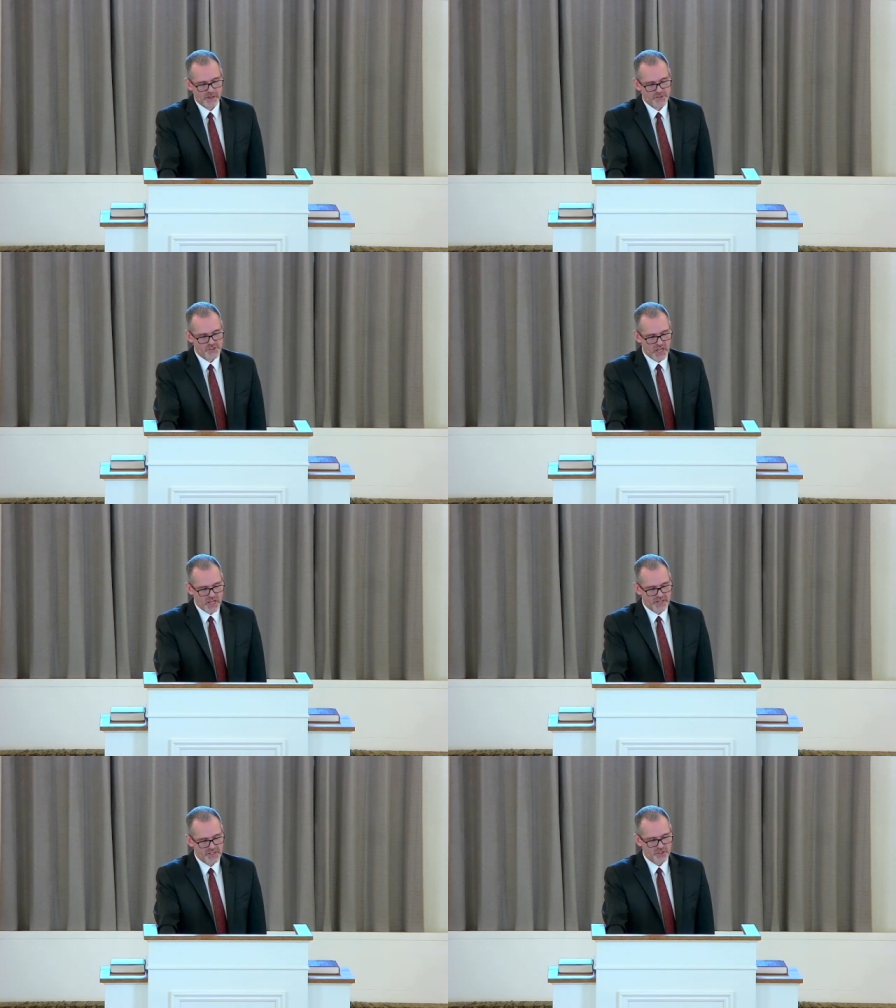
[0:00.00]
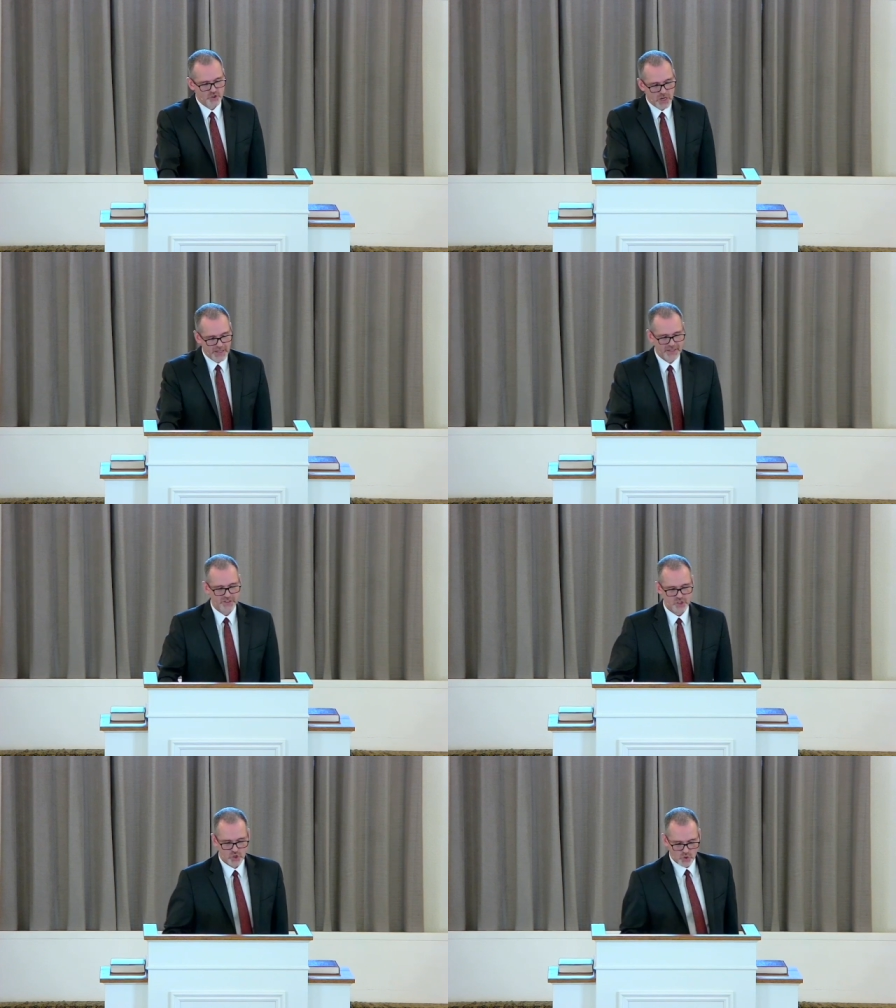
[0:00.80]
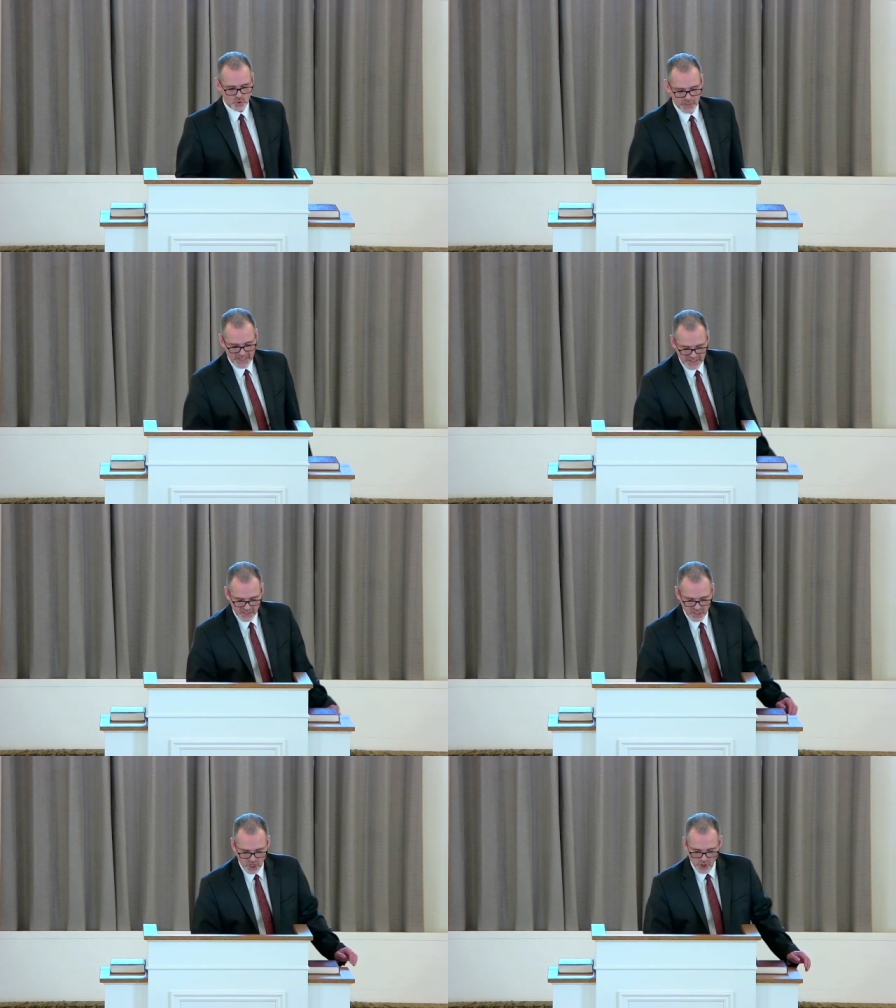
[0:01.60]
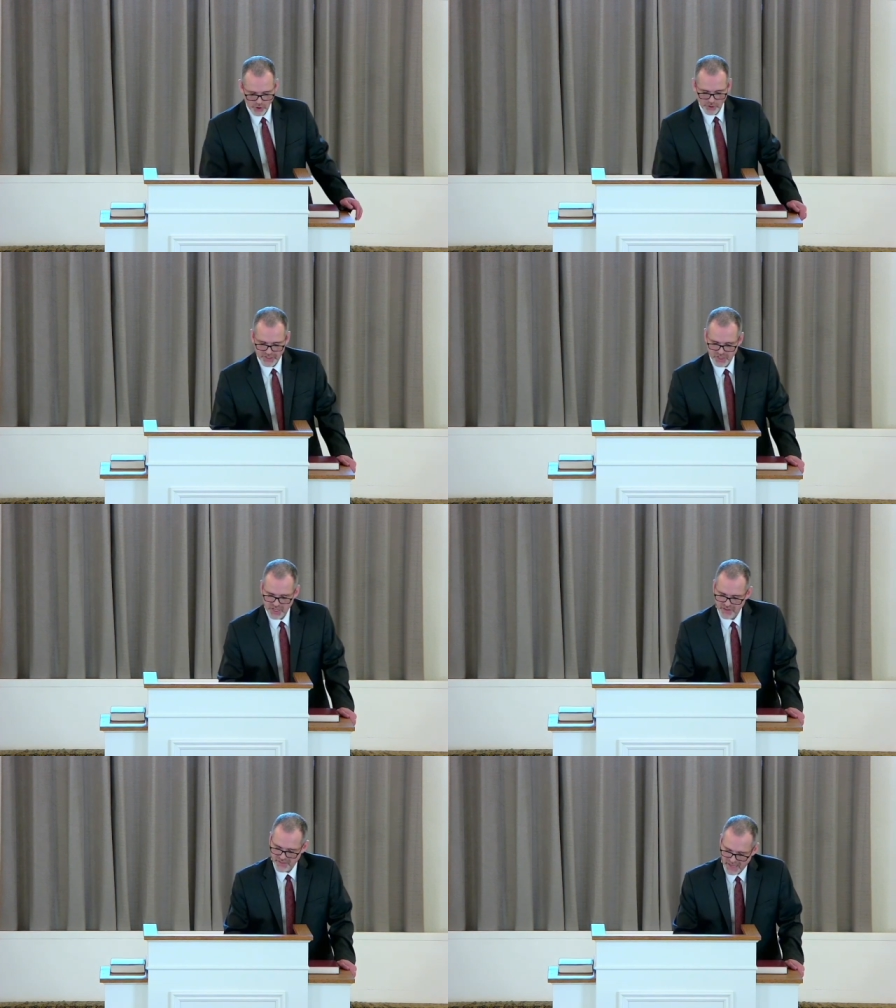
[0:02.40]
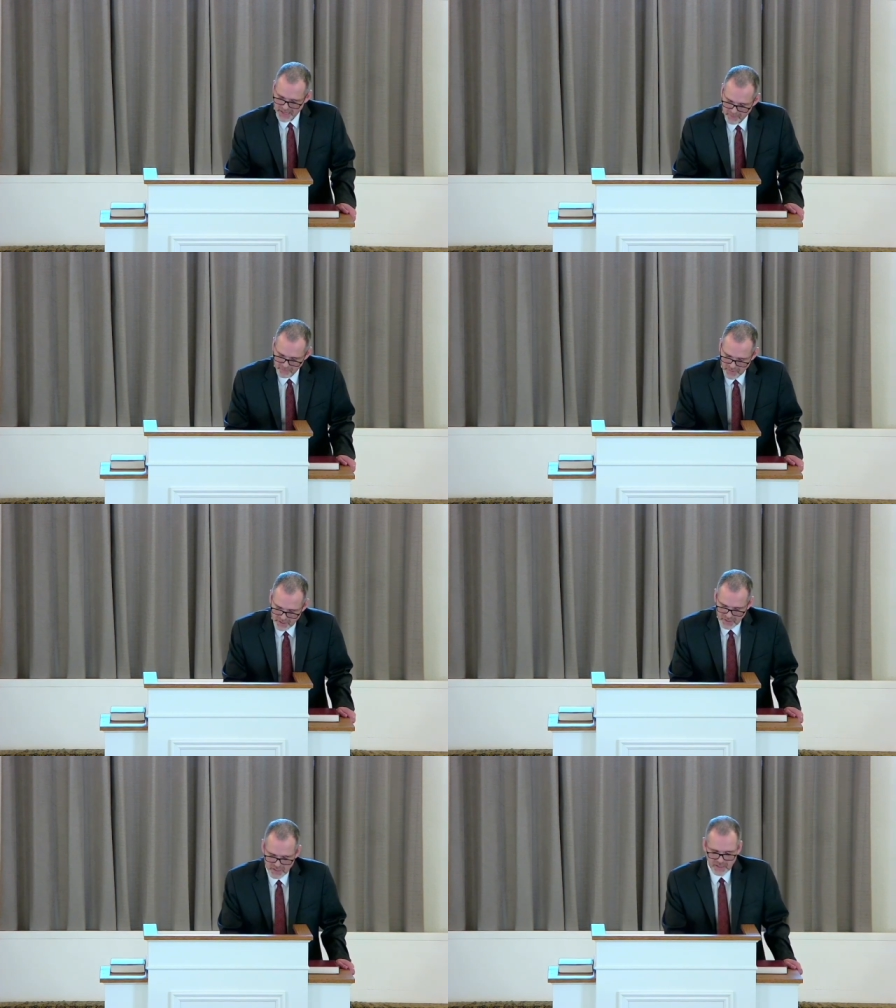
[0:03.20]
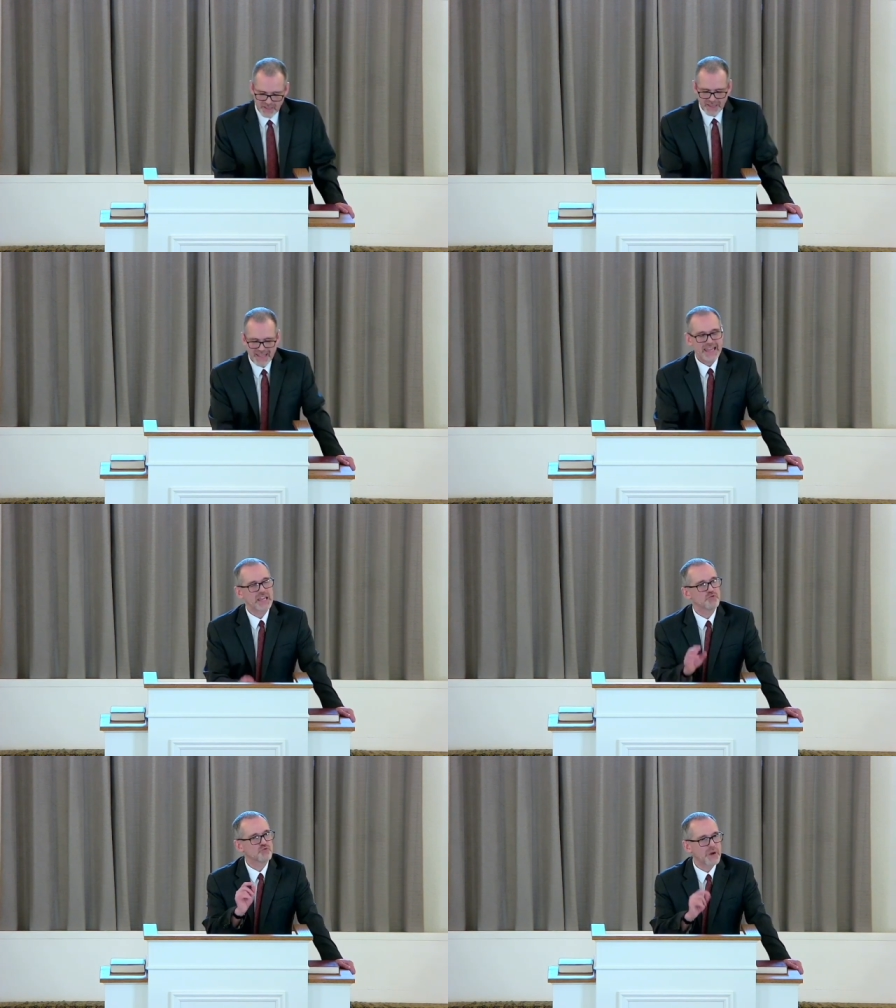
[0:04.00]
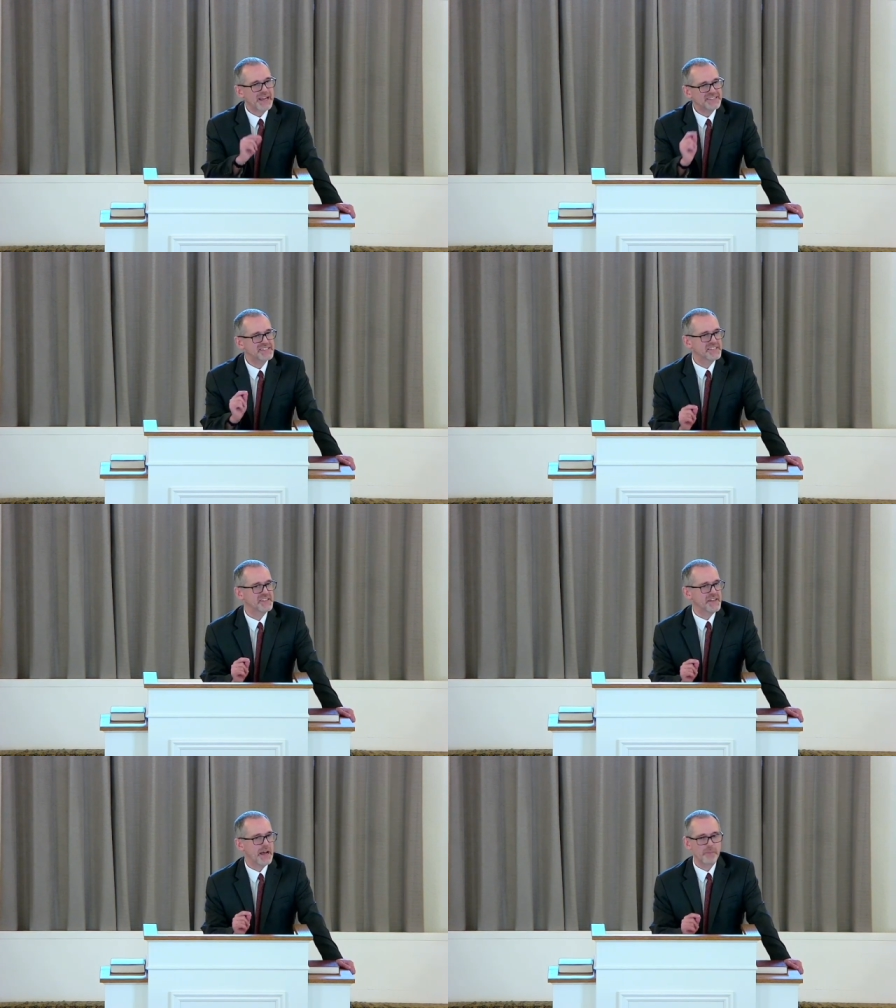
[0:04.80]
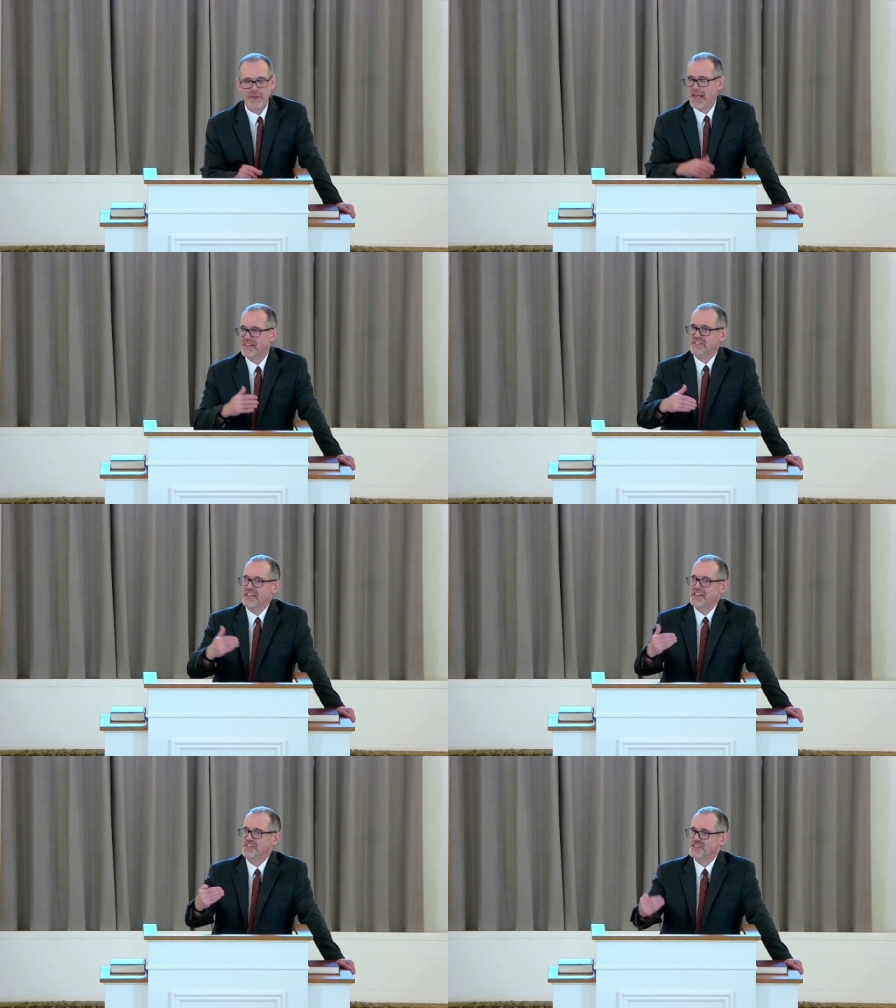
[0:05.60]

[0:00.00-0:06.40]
John is trying to encourage them he writes to them, as he has